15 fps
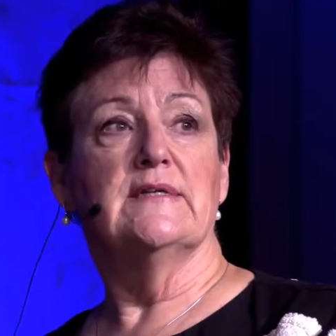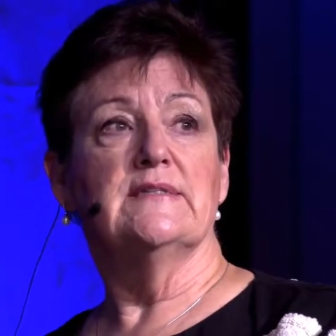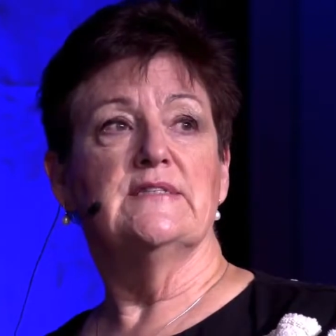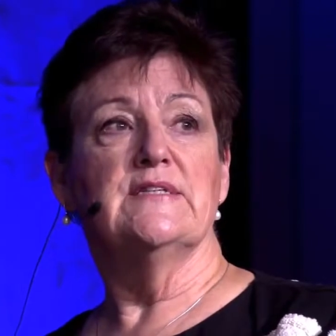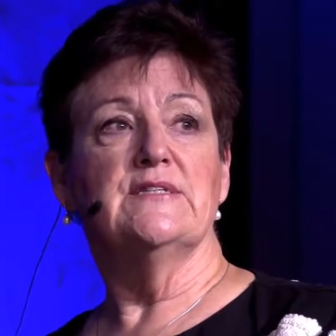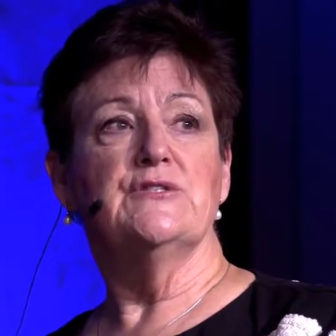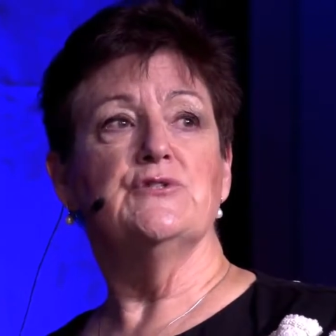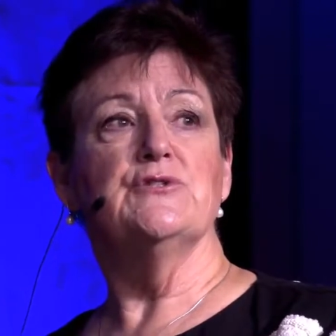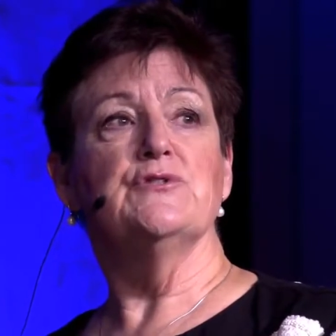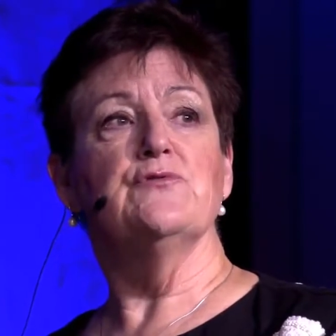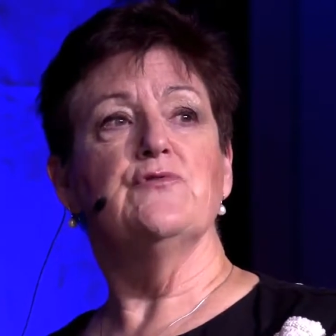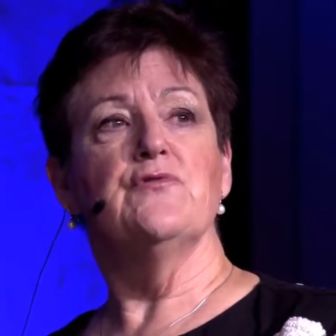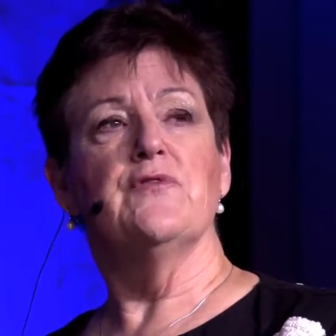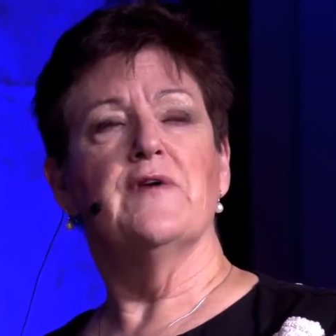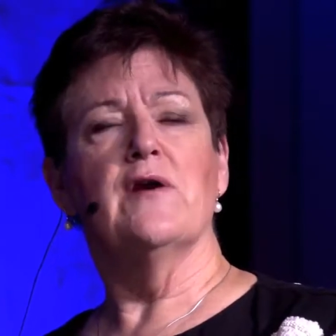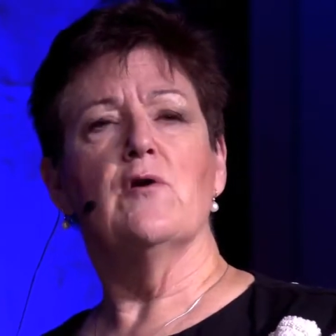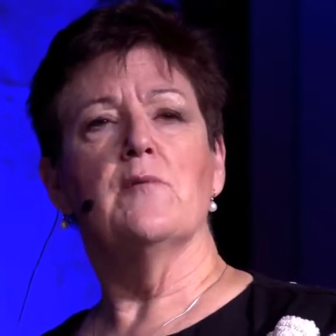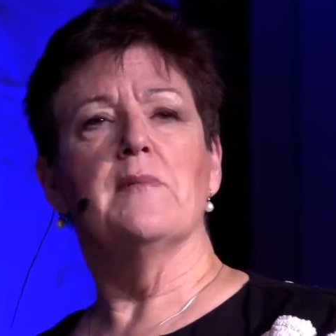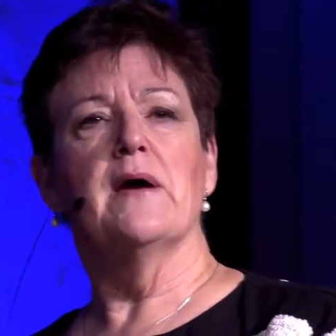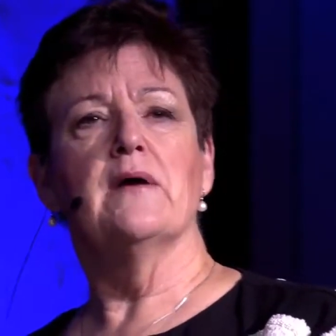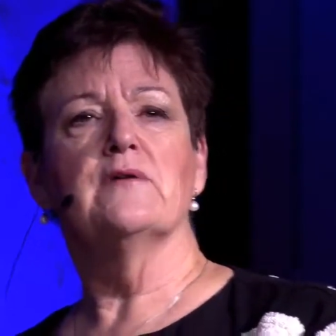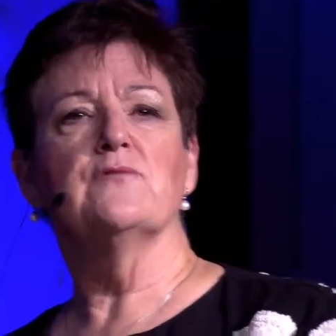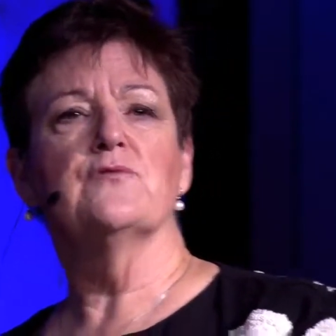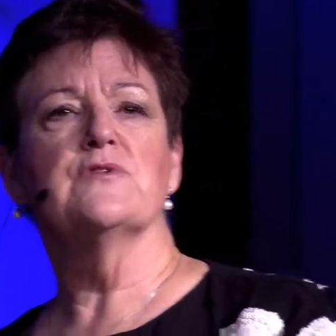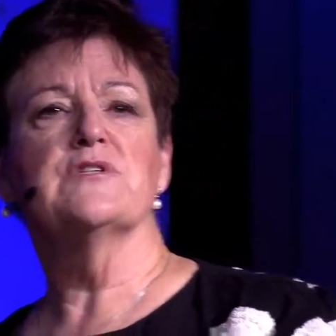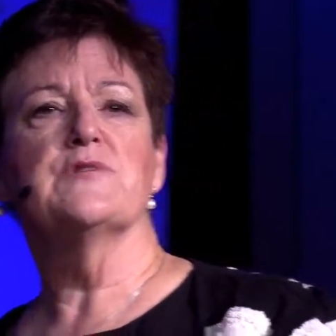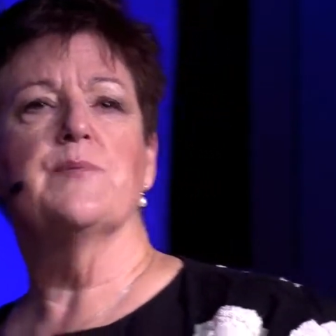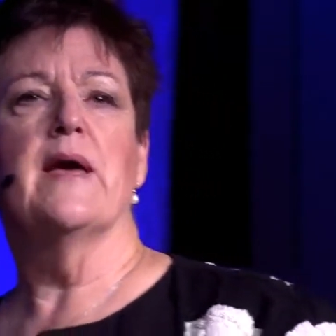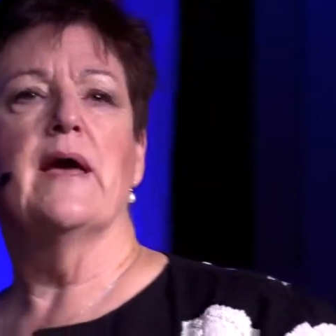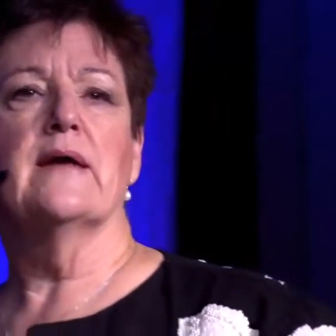it teaches you a fair amount of
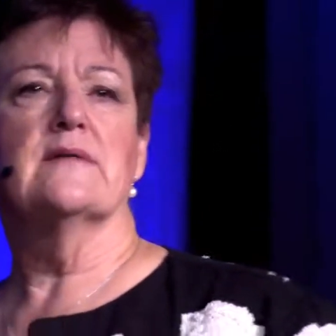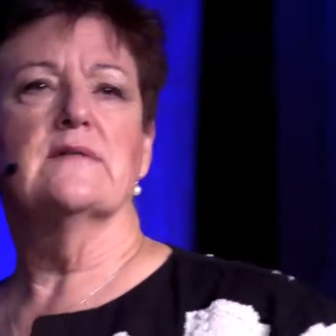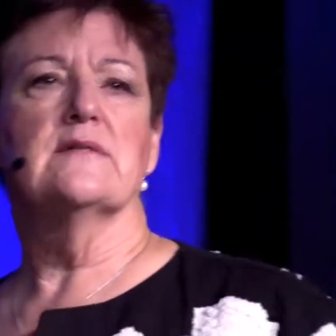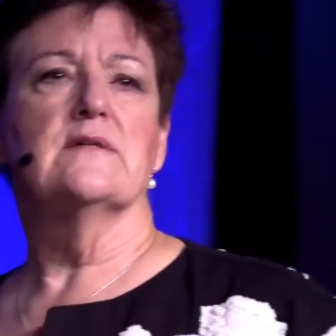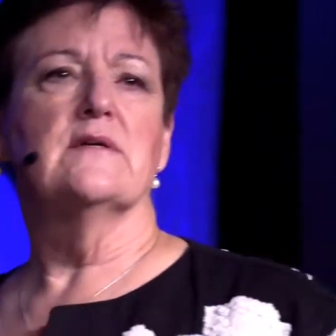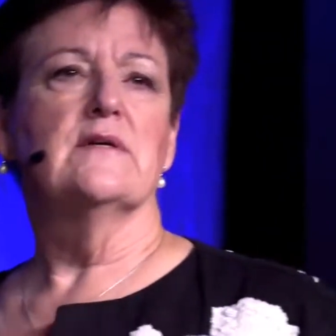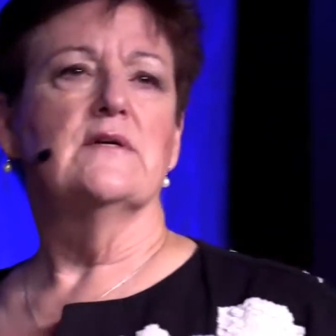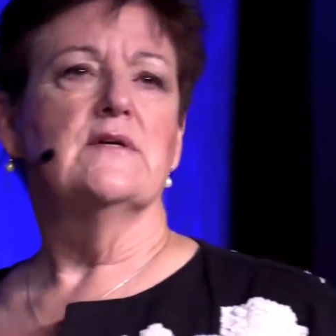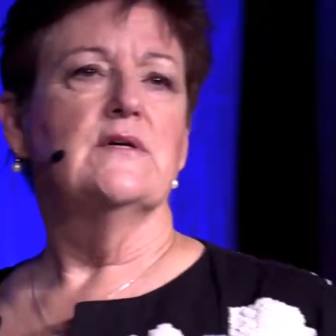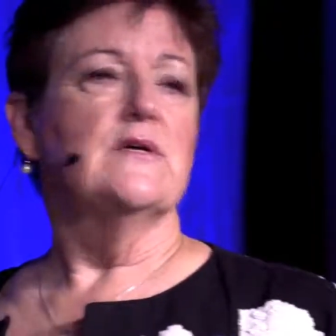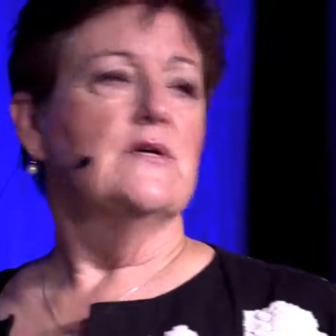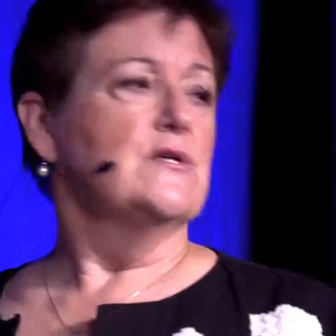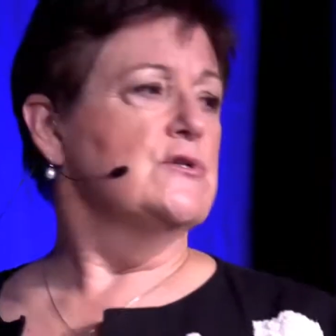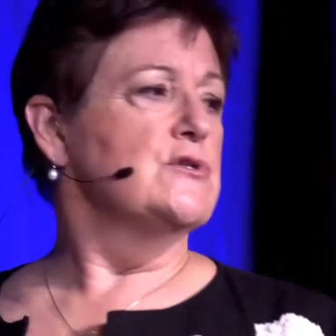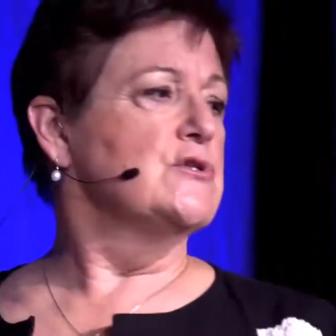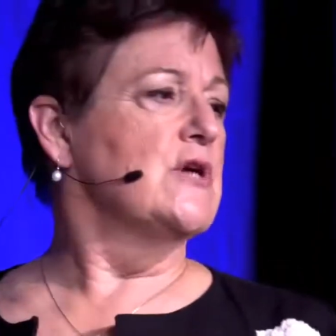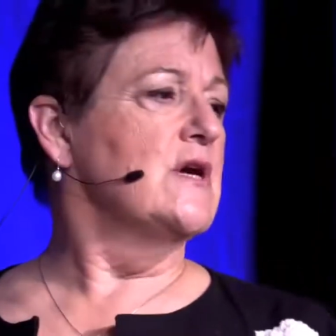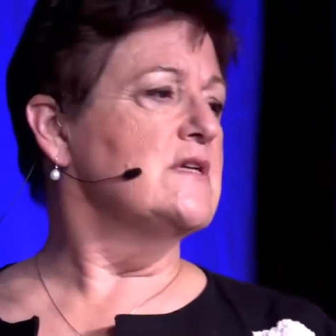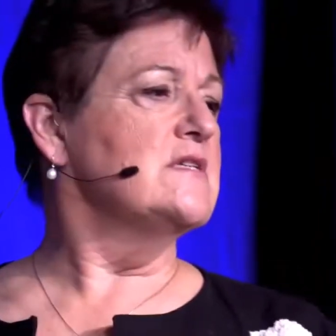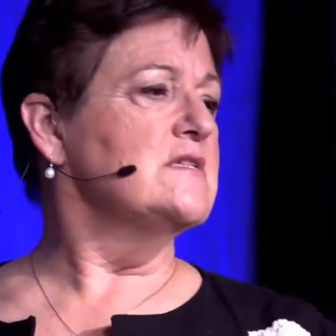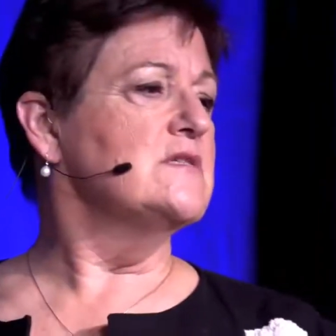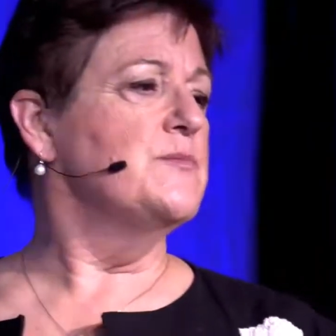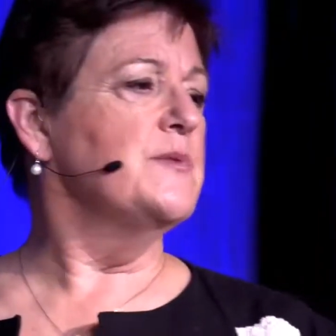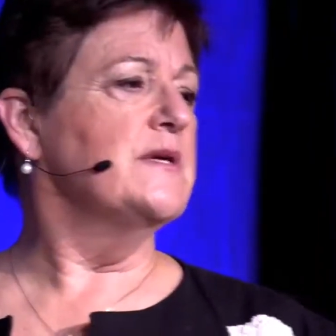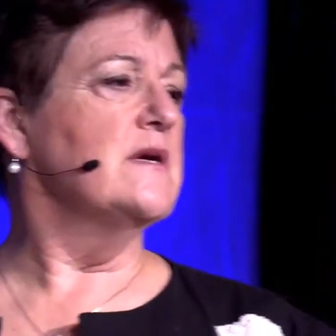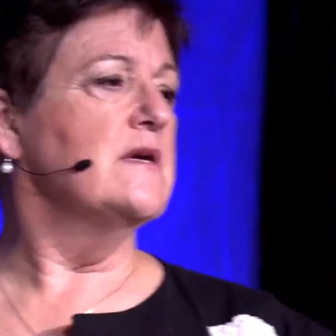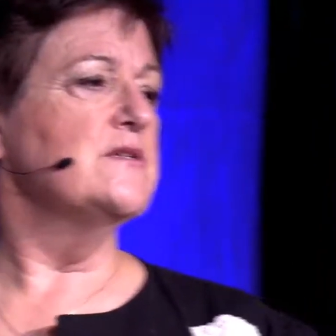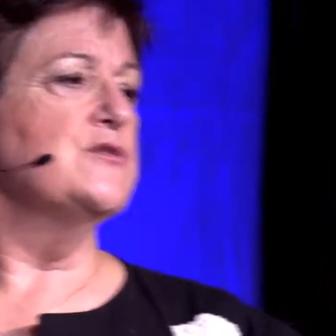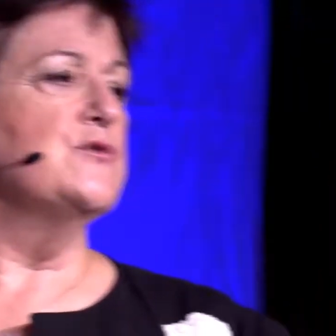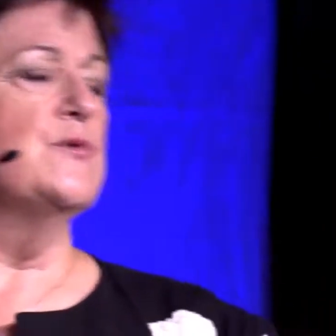respect. Just
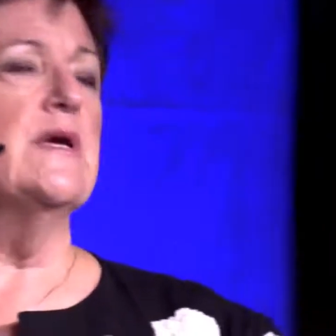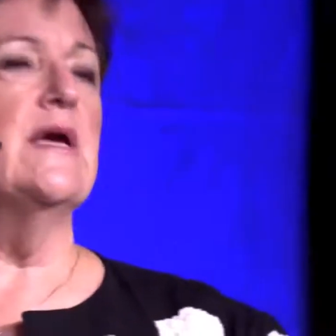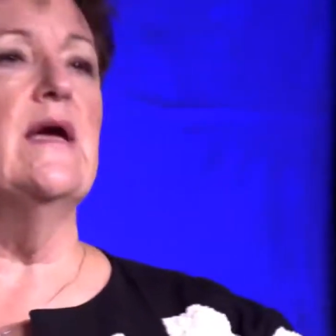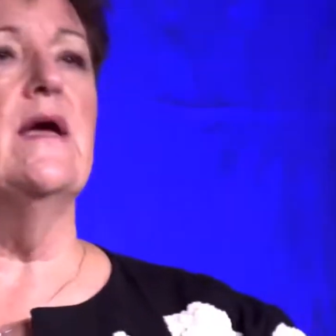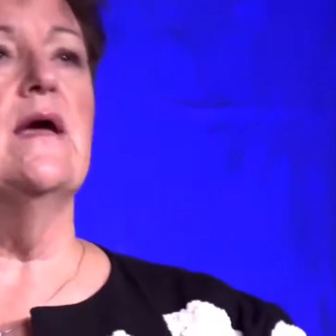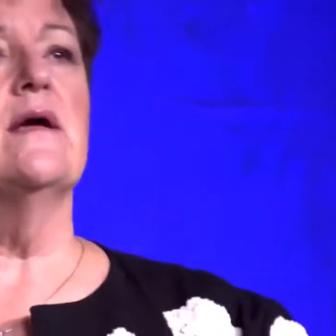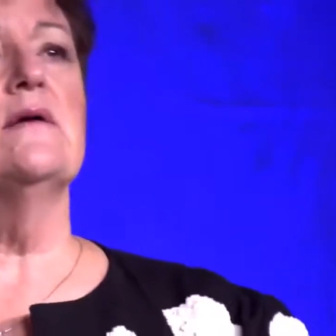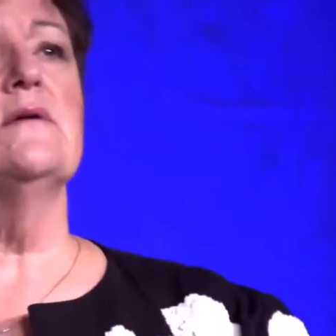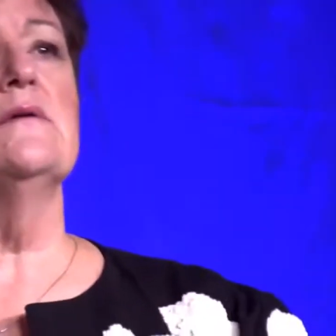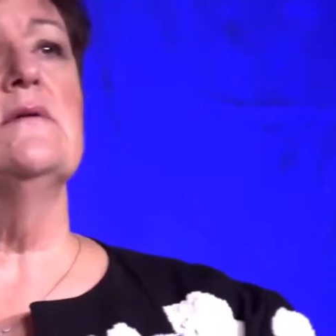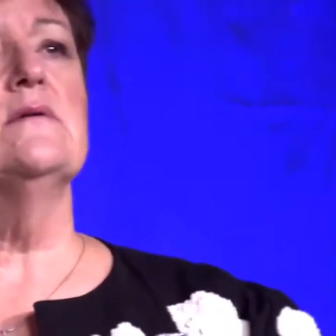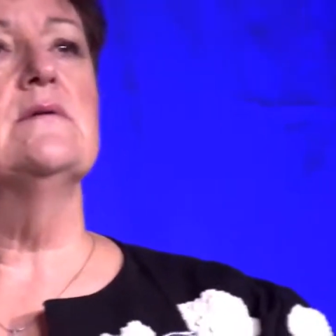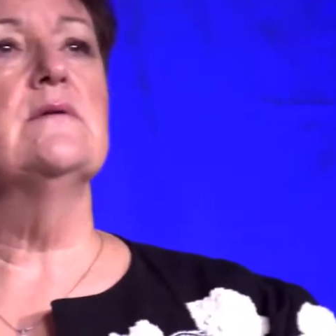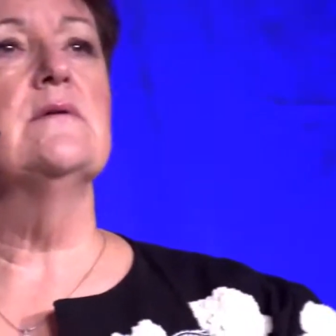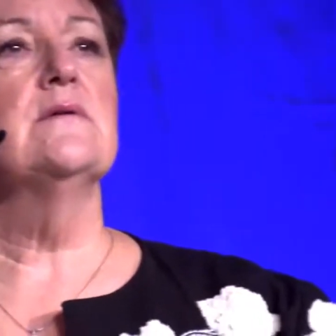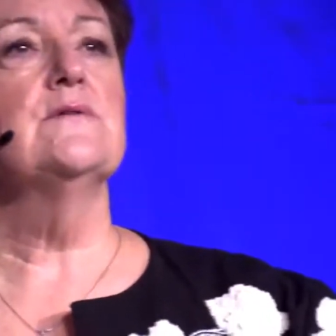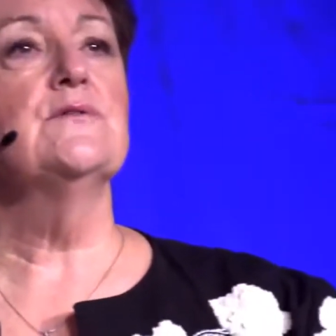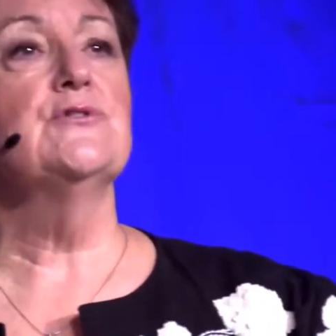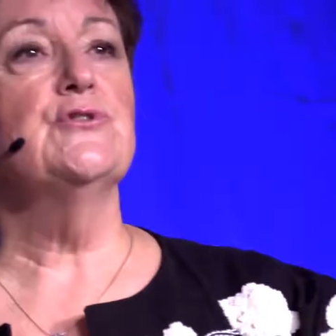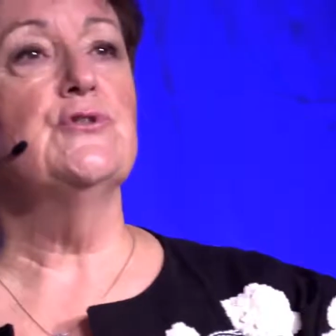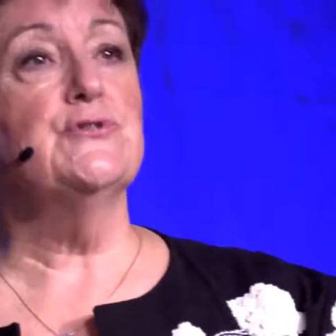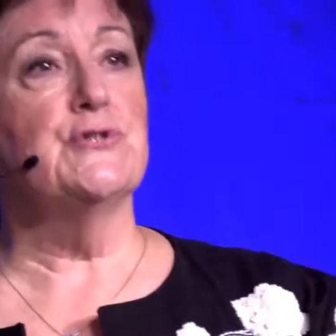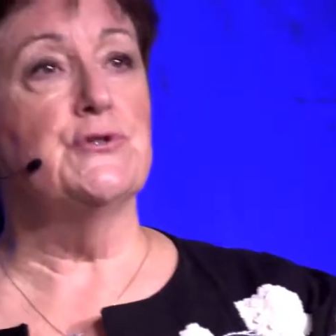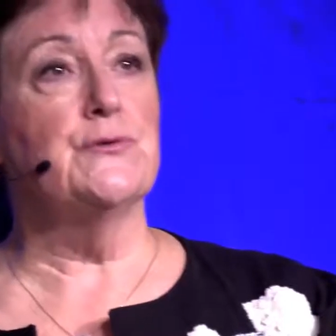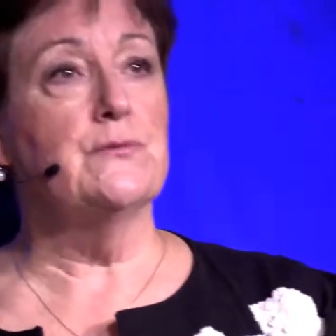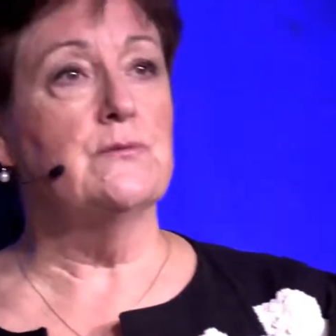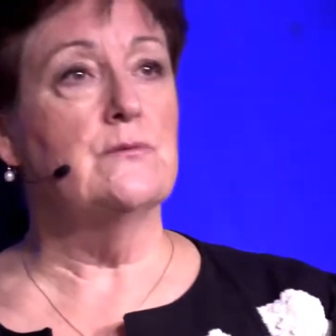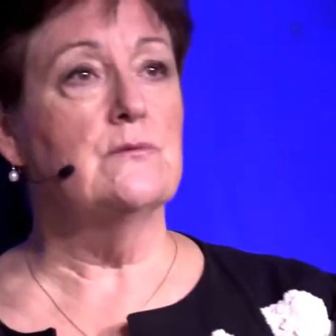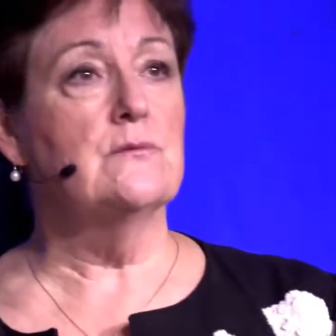because you can, should you?